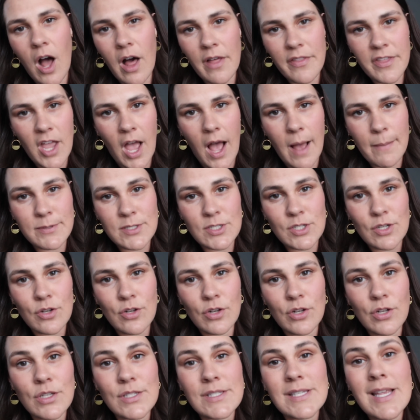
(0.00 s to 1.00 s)
all the
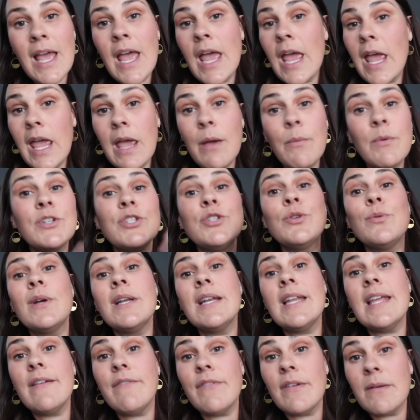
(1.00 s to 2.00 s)
obstacles, it would do
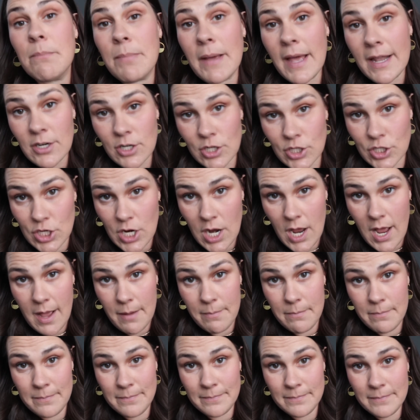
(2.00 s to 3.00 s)
an even better
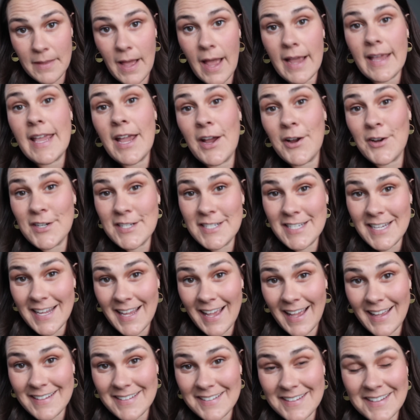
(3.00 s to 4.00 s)
job. I
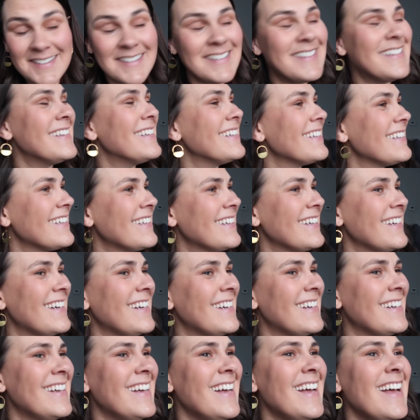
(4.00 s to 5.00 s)
guarantee it.
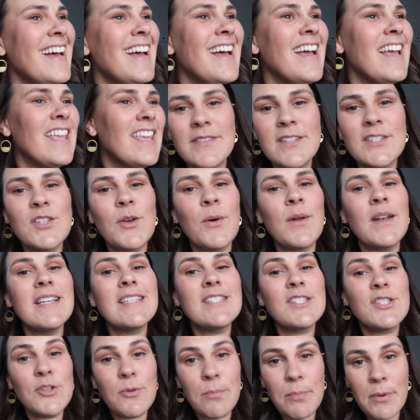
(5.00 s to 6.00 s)
So it
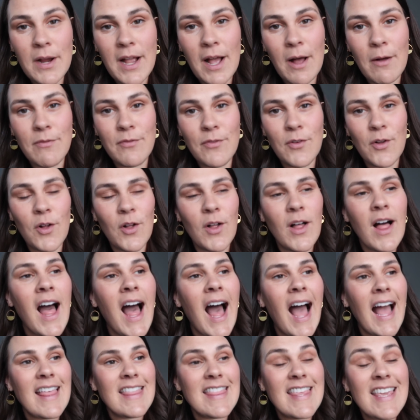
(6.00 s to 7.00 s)
is super helpful.
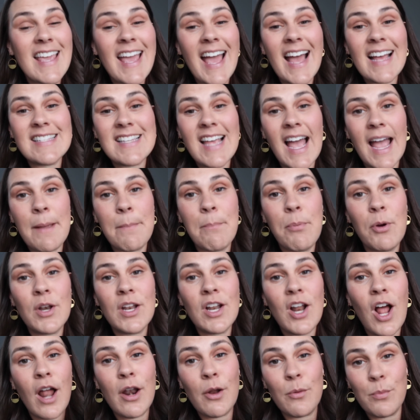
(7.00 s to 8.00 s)
I think as I
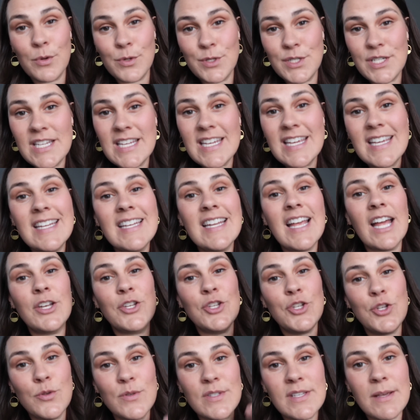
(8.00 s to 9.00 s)
put it on a routine
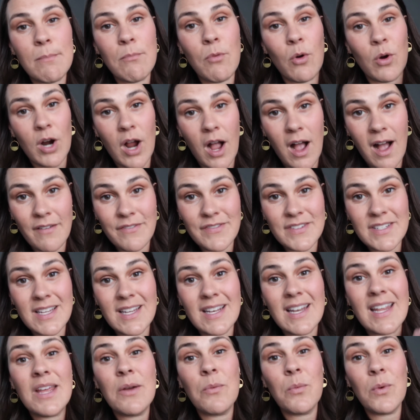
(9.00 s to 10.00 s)
and use it more
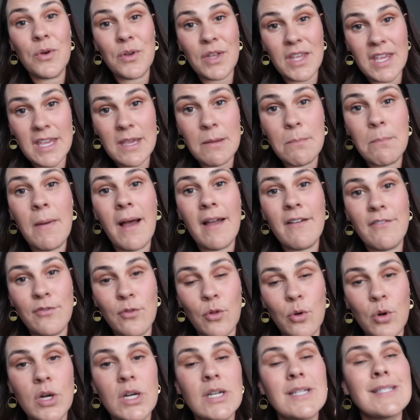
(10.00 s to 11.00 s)
often, it will keep my
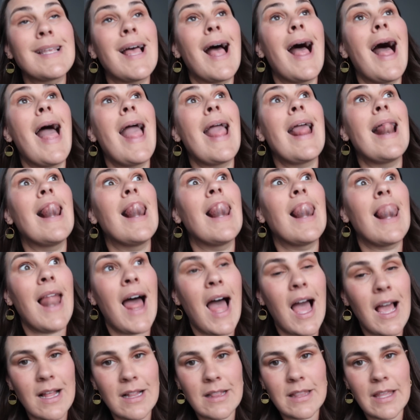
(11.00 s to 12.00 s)
floors a
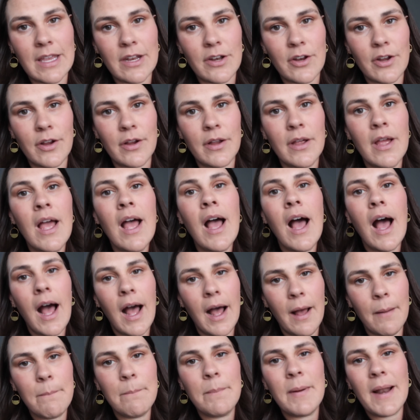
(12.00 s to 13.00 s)
lot cleaner,
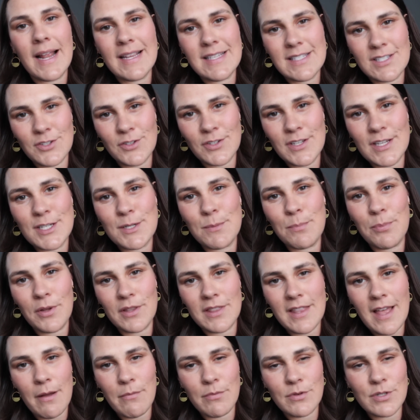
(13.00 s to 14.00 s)
um, but I still need to
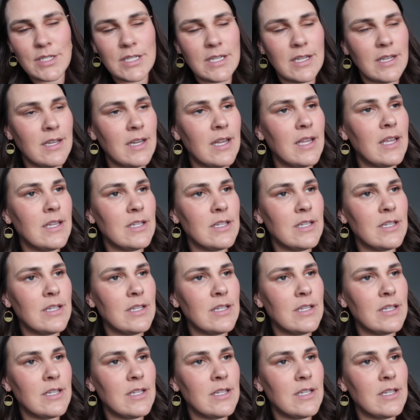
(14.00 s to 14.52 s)
put that routine